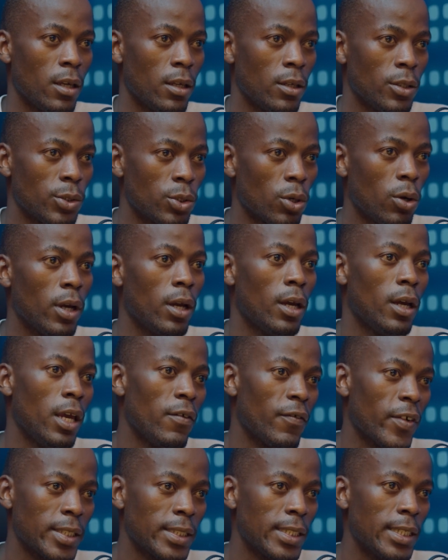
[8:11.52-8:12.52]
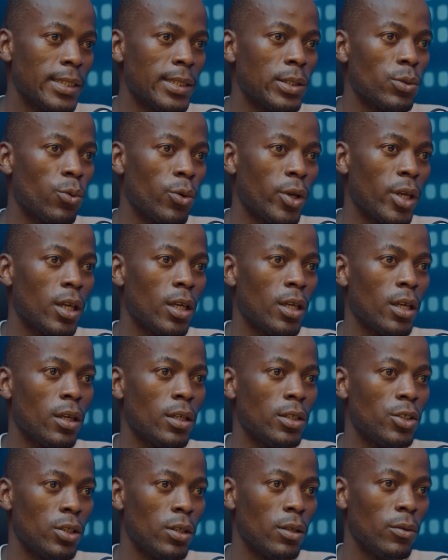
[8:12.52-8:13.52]
So ever since we
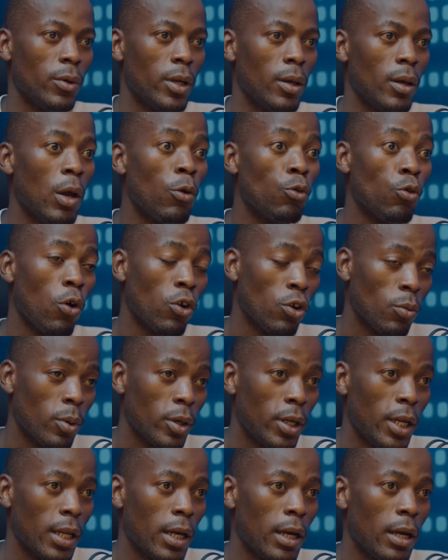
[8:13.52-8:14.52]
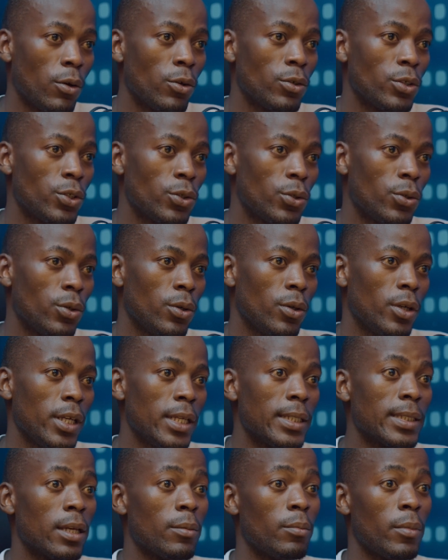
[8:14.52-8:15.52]
onboarded her onto
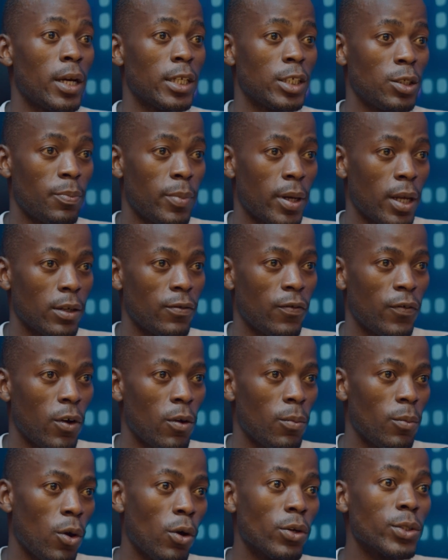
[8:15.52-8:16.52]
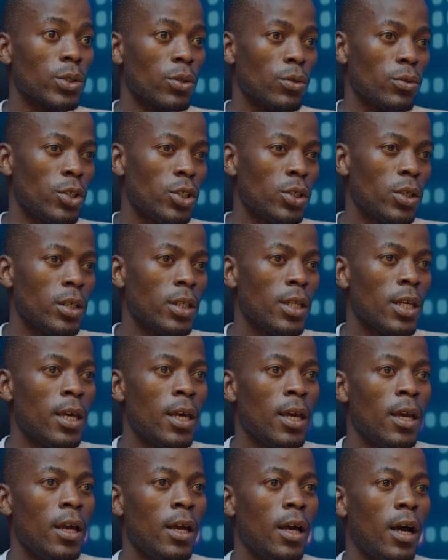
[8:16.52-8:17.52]
Essymart platform or solution,
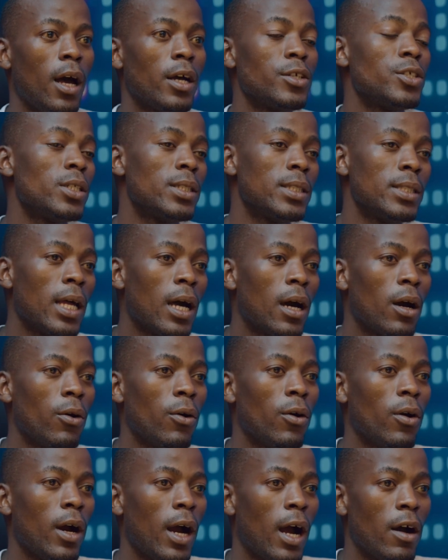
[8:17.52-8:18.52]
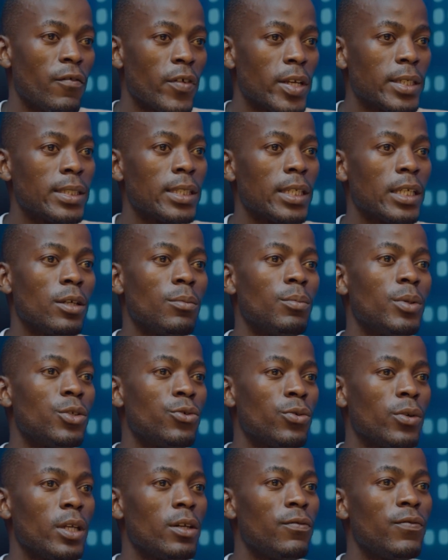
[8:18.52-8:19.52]
she's now harvesting
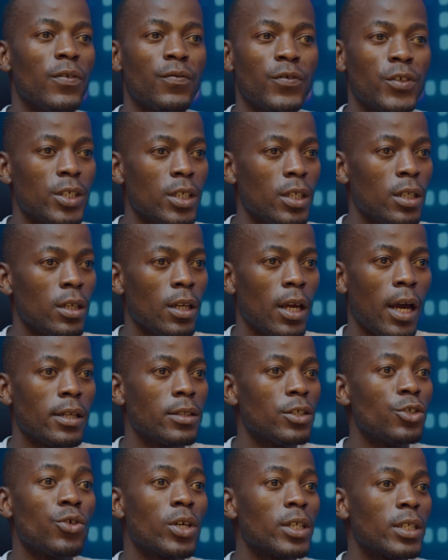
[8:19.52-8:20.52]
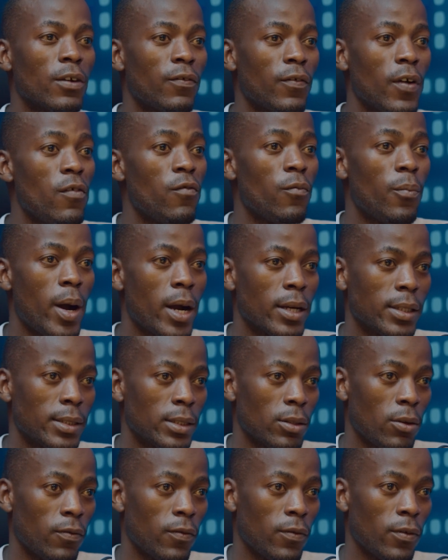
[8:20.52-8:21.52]
between 15 and 25 bags
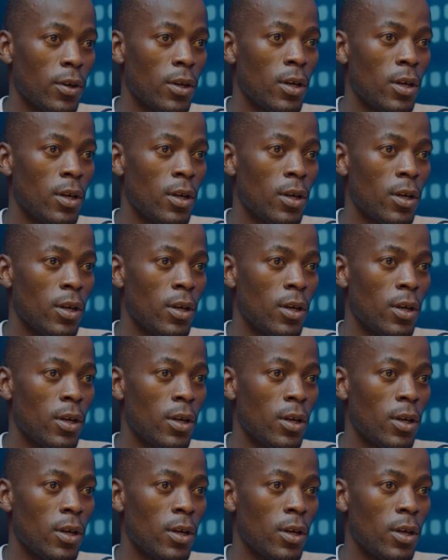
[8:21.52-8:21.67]
of